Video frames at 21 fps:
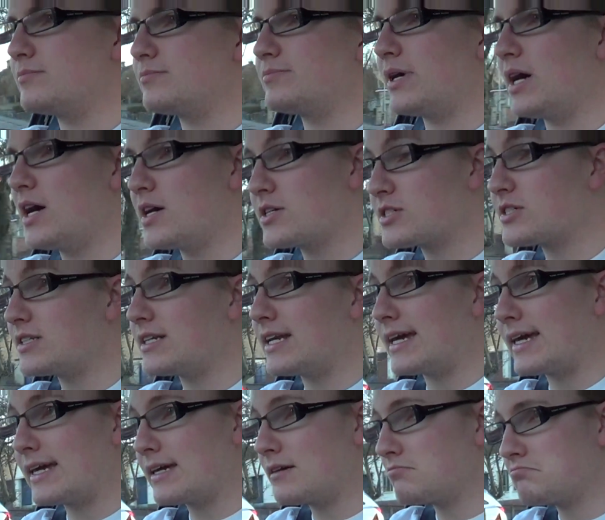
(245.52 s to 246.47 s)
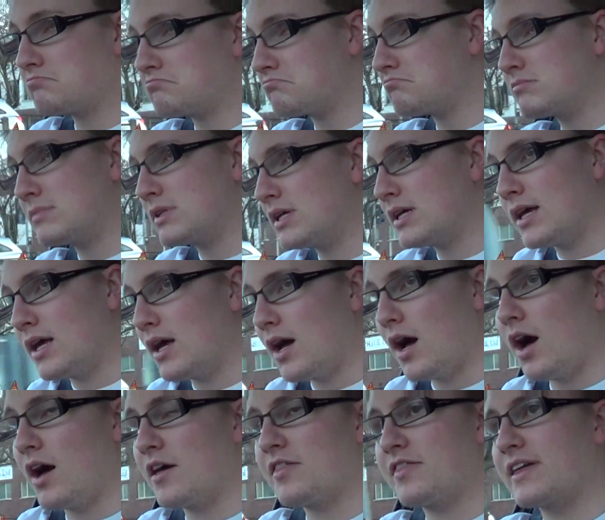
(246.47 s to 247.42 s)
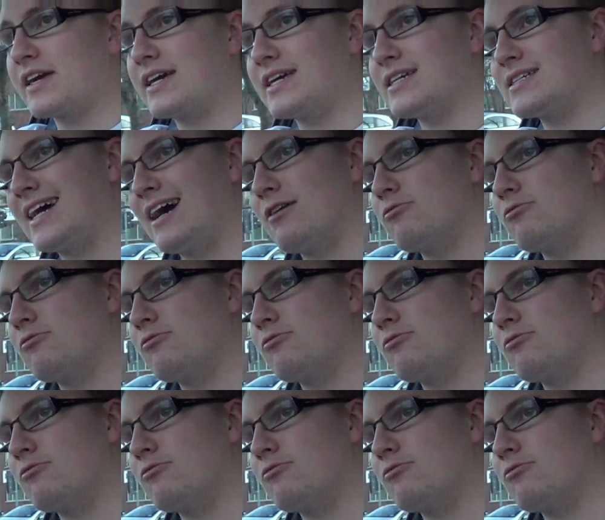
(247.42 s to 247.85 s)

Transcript: Personally, I think it's